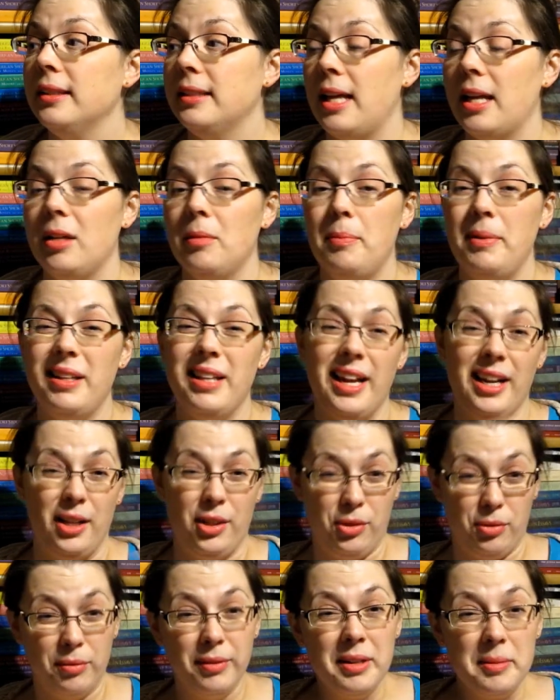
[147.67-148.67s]
That'll be like a
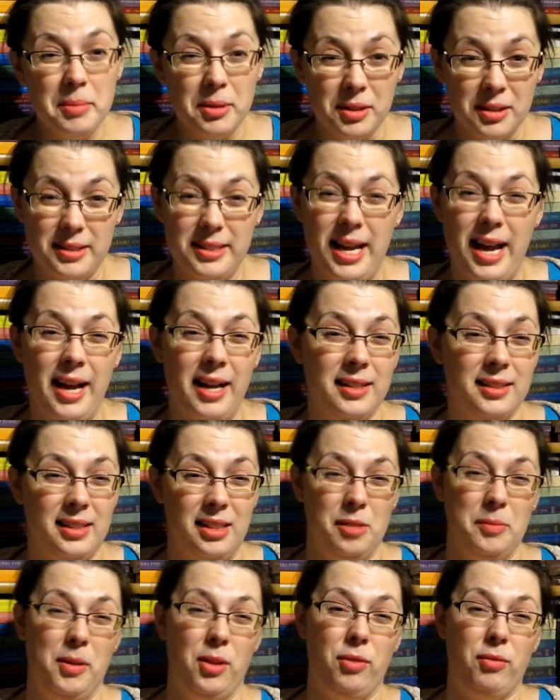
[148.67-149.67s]
3-book task.
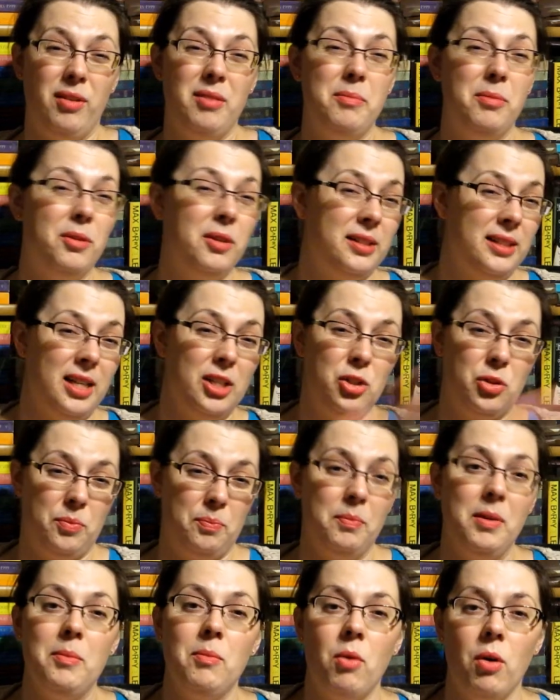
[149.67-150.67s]
It has to be 3 books, and it has
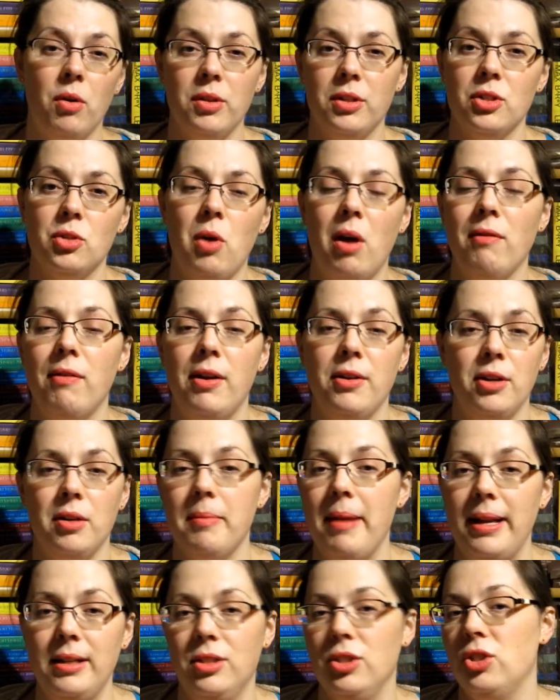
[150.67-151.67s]
to be more than
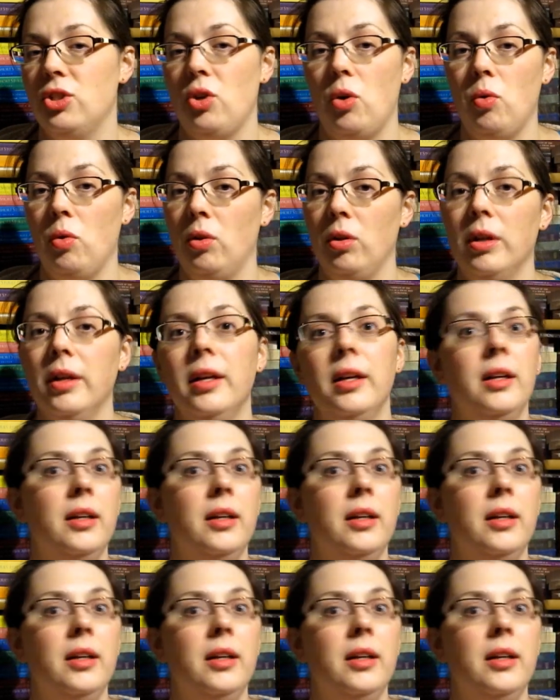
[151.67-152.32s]
1,200 pages total.